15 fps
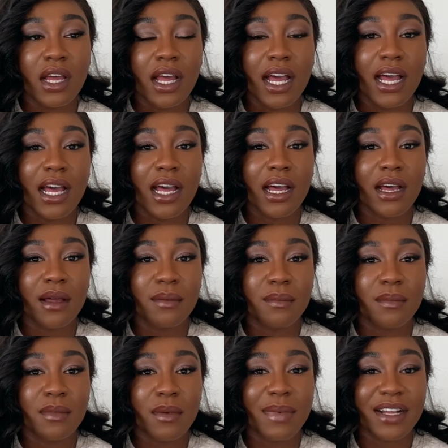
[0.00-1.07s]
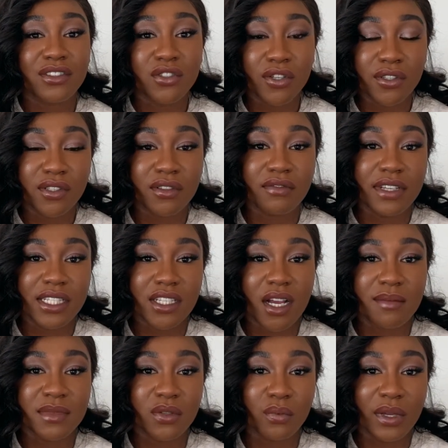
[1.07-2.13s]
about 2 to 3
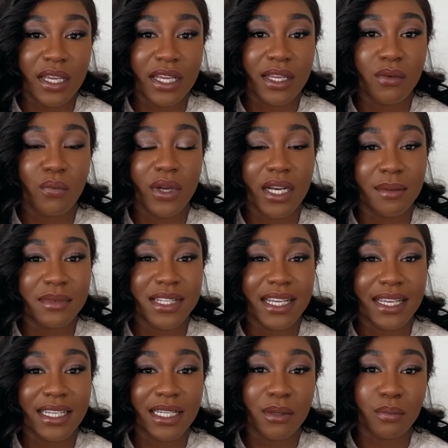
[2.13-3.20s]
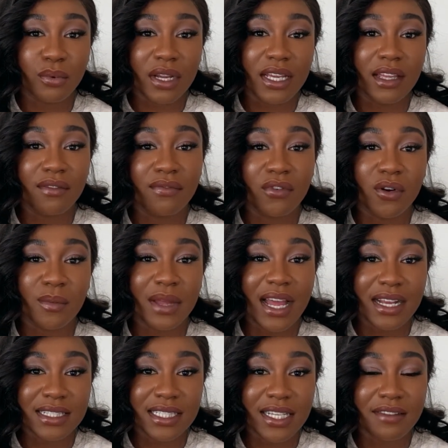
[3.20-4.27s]
times a week when I'm taking a break from
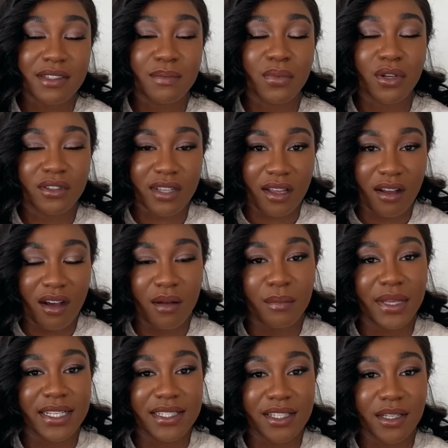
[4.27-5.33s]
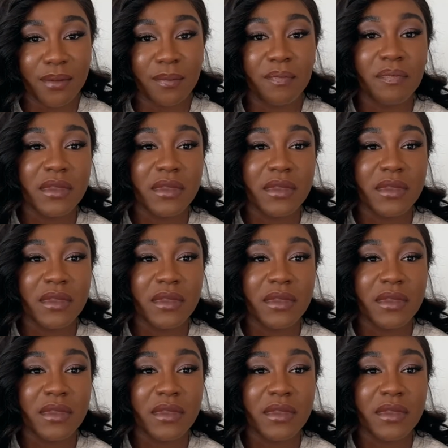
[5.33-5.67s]
actives, because I can't mix them.